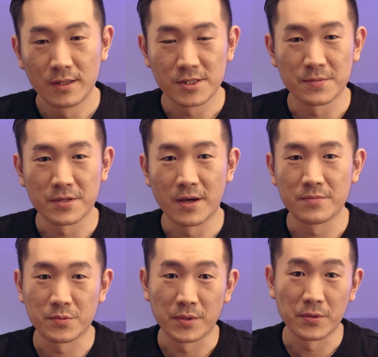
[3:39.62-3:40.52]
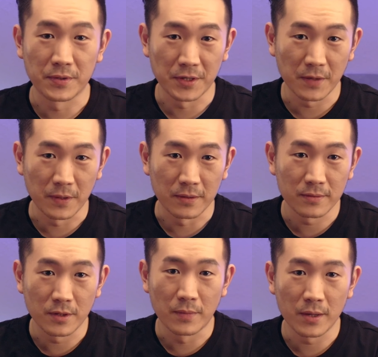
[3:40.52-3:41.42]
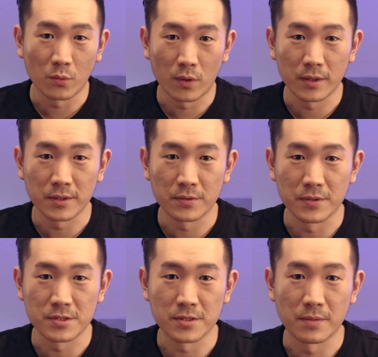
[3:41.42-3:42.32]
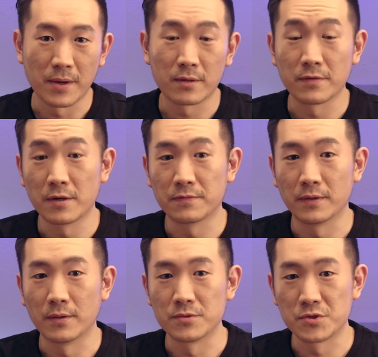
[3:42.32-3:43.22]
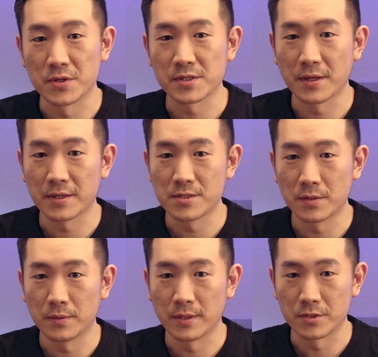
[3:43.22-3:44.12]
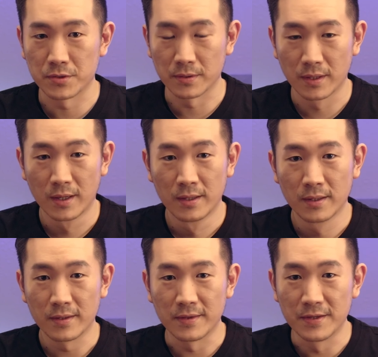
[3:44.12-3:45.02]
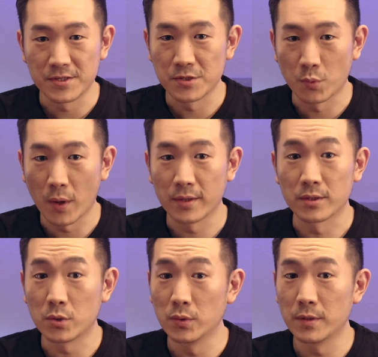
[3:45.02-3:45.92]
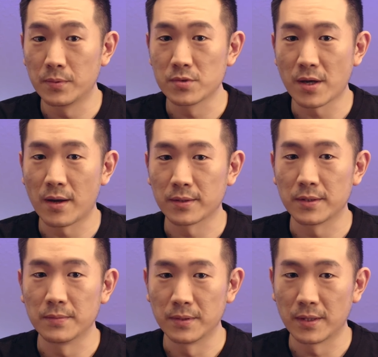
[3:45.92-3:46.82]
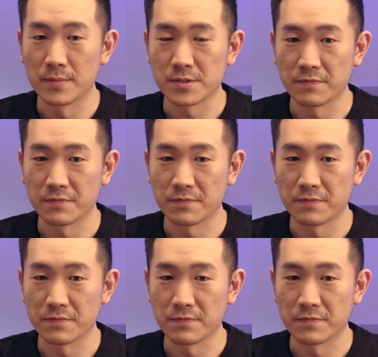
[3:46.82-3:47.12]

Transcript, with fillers: Sometimes when you're gaming, you might want to increase the amount of airflow just like a turbo engine. This is when the Cooler Boost hotkey becomes